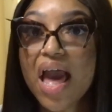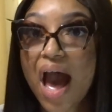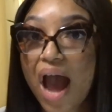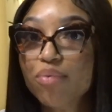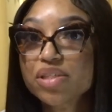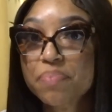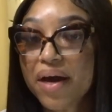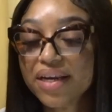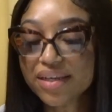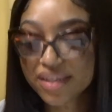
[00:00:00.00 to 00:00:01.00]
I
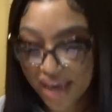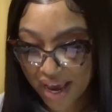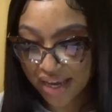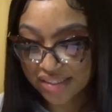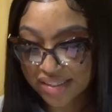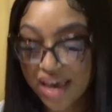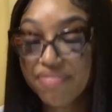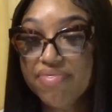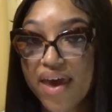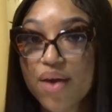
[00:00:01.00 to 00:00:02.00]
responded yes,
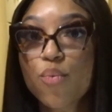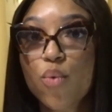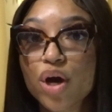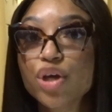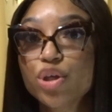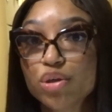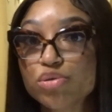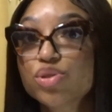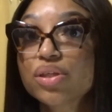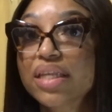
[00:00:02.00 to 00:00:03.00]
and they want you
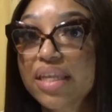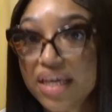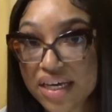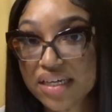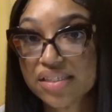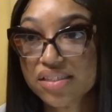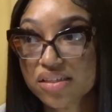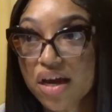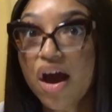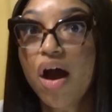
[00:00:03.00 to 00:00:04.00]
to list